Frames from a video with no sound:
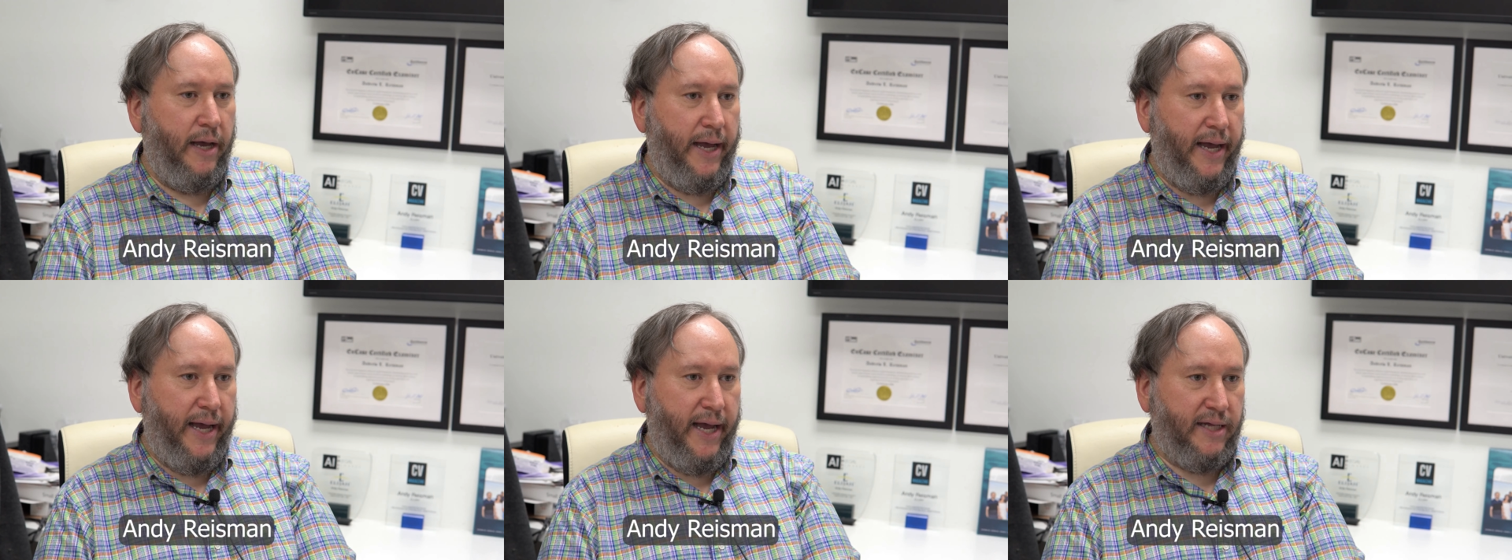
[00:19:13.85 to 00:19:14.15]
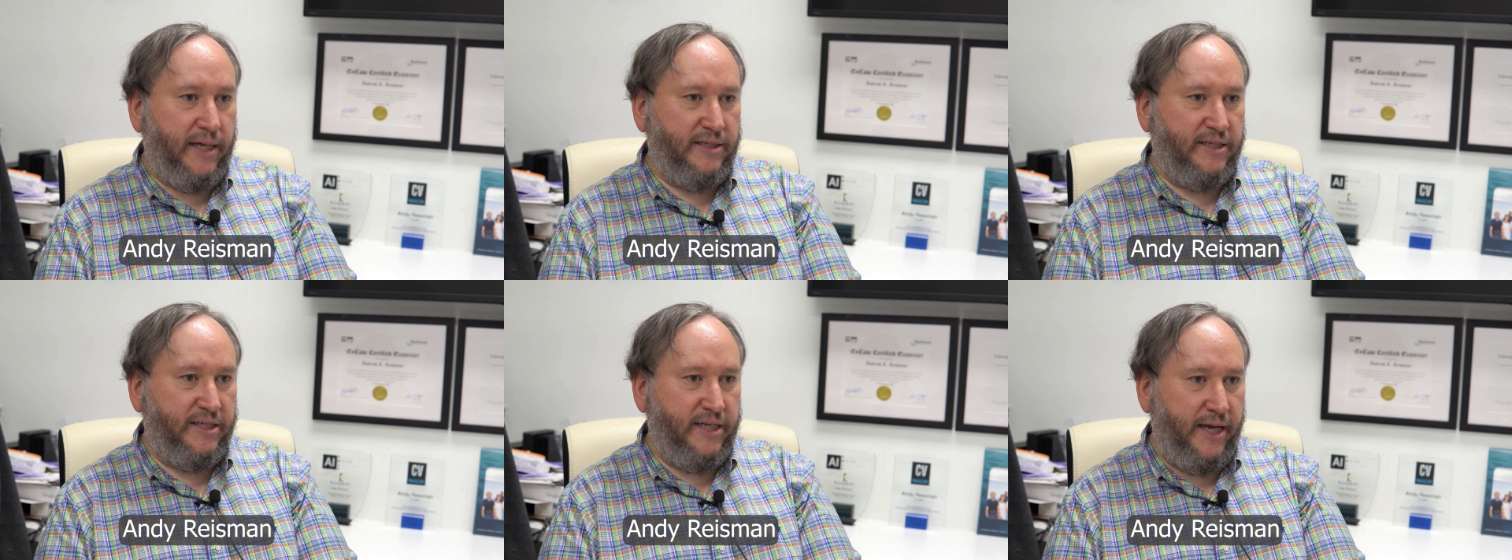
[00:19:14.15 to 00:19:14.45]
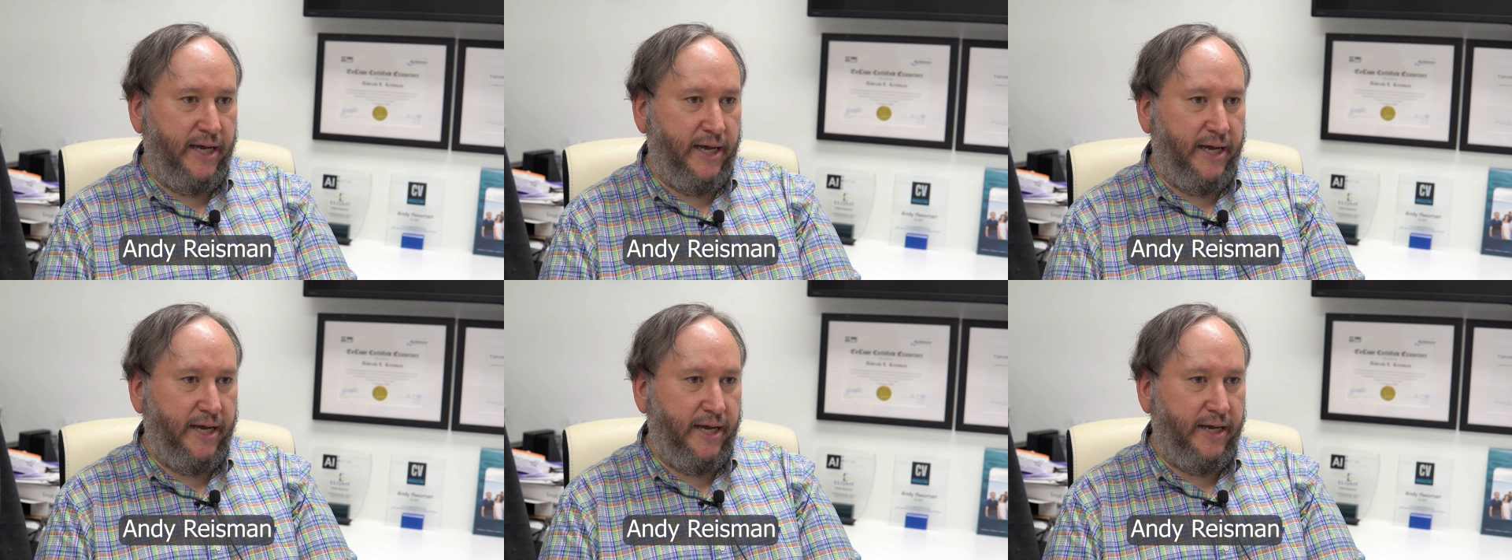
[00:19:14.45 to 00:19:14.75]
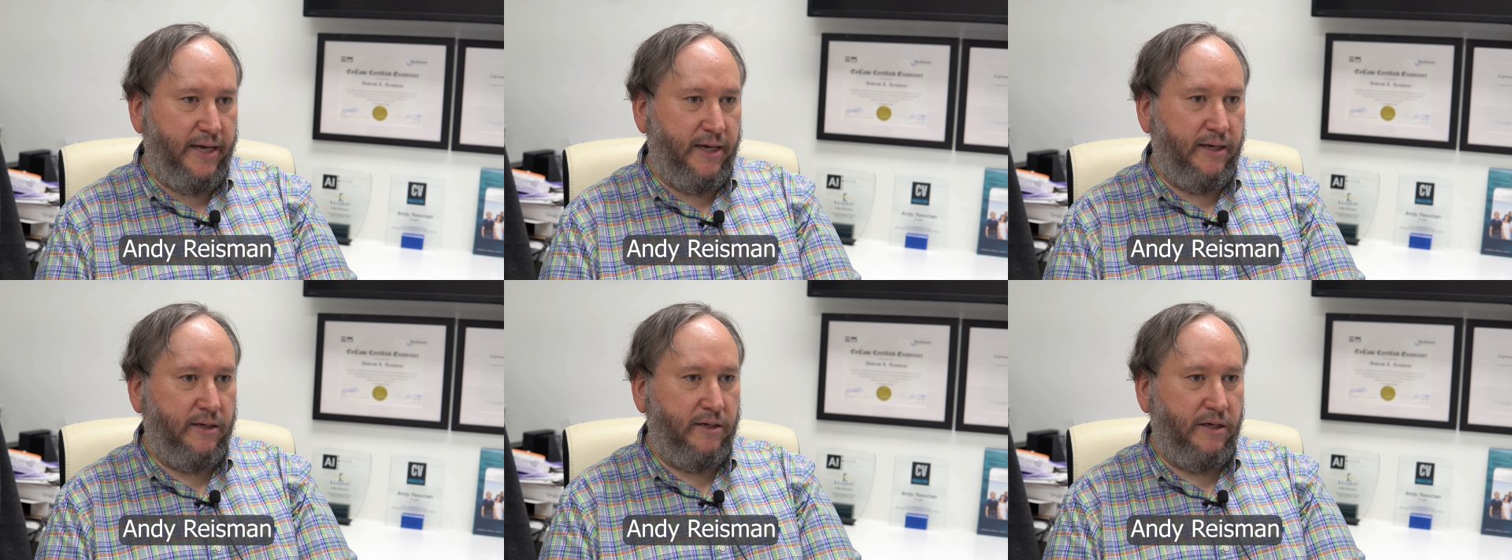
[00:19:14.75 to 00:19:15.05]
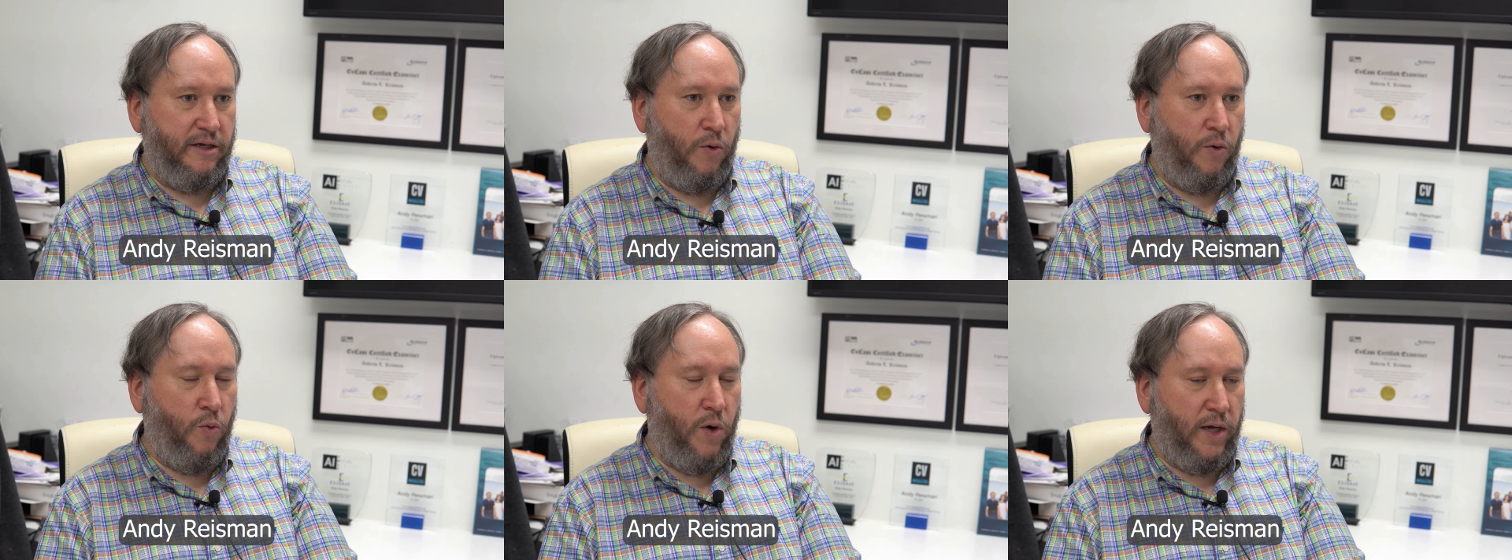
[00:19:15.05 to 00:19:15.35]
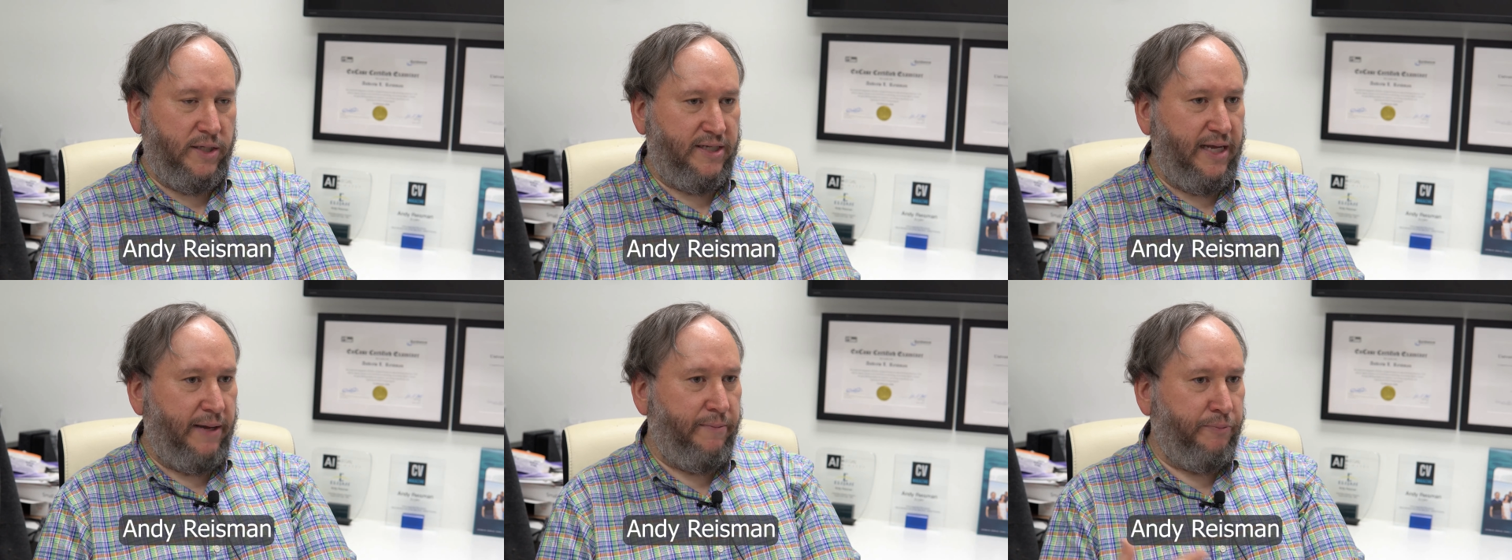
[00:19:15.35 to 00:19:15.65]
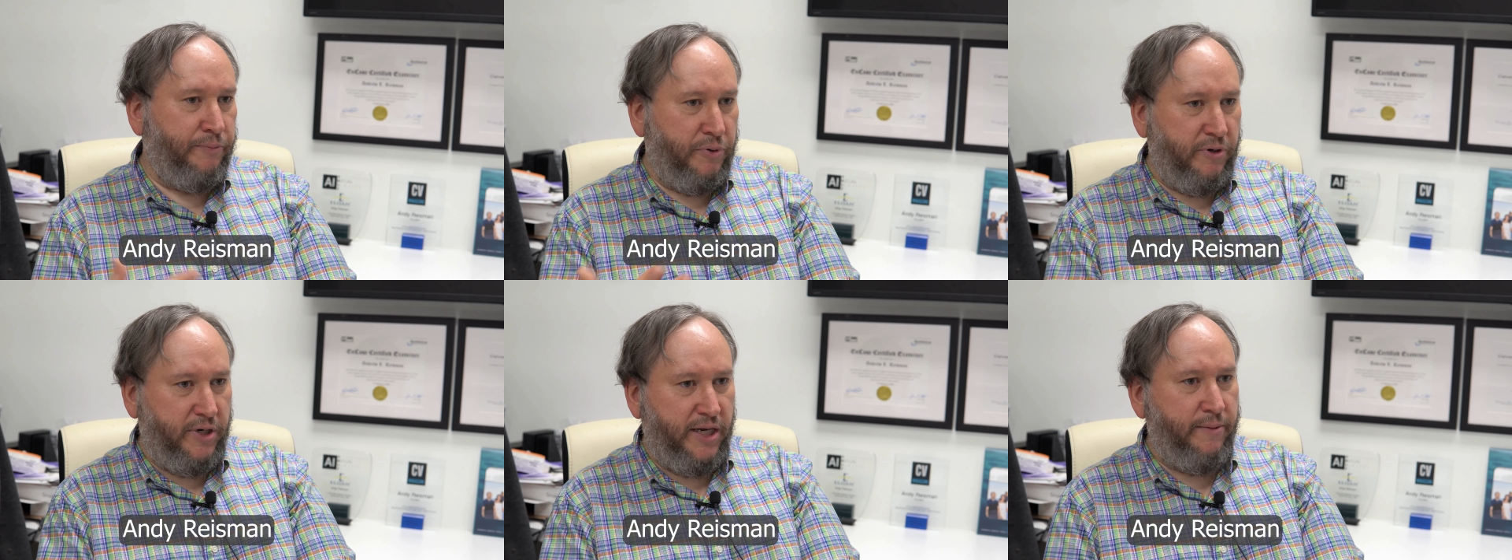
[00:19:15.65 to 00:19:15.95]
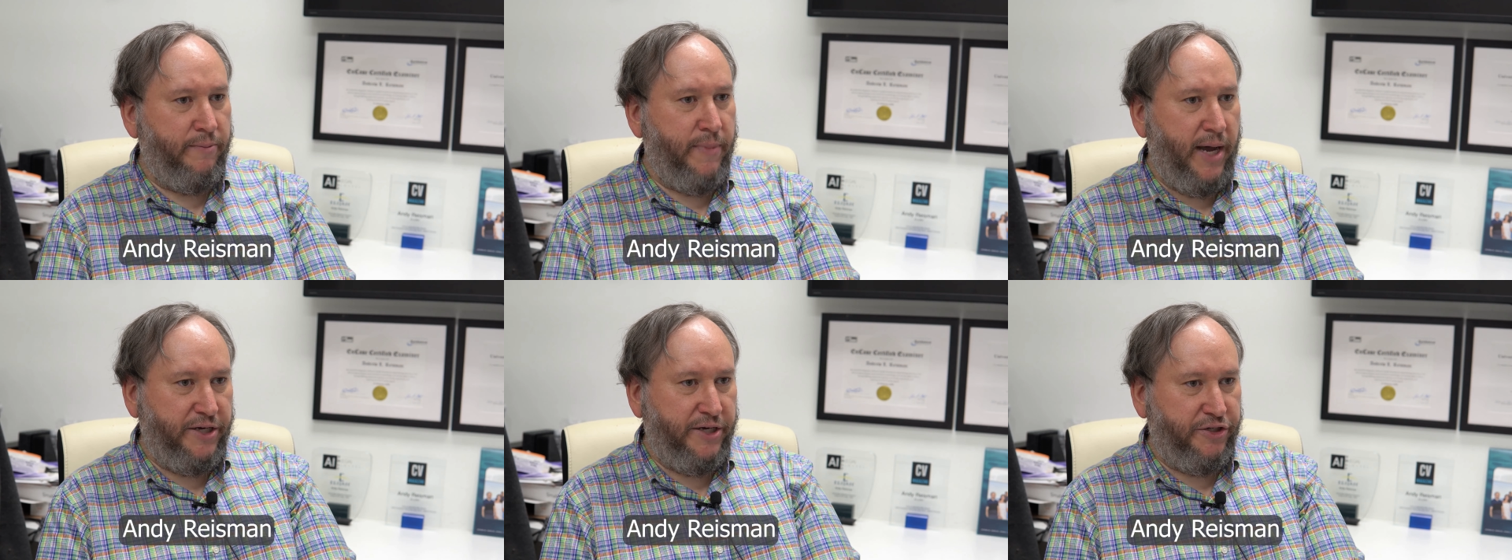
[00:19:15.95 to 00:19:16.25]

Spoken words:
and say, once I'm putting my